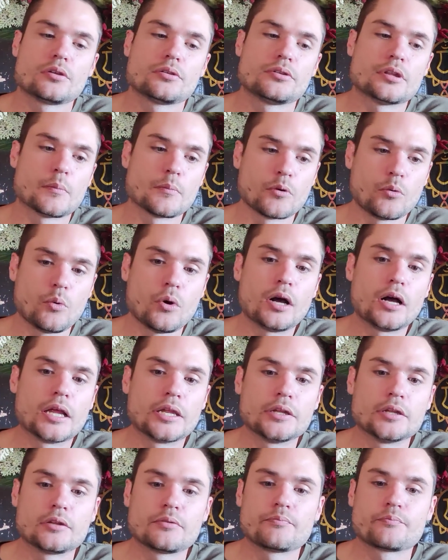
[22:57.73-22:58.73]
number
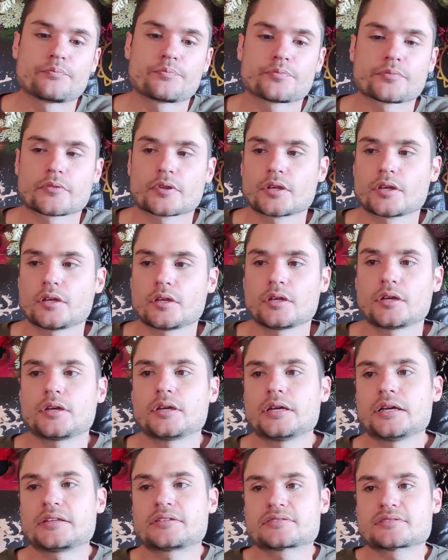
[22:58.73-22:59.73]
1
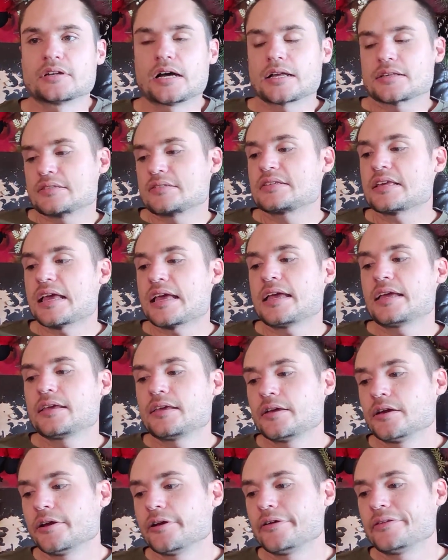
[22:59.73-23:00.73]
it's not saying
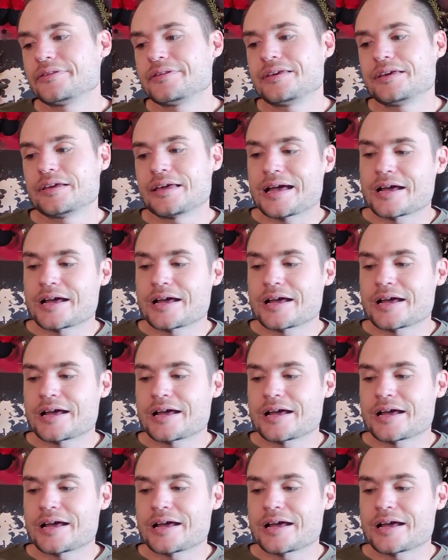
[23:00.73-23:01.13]
here in the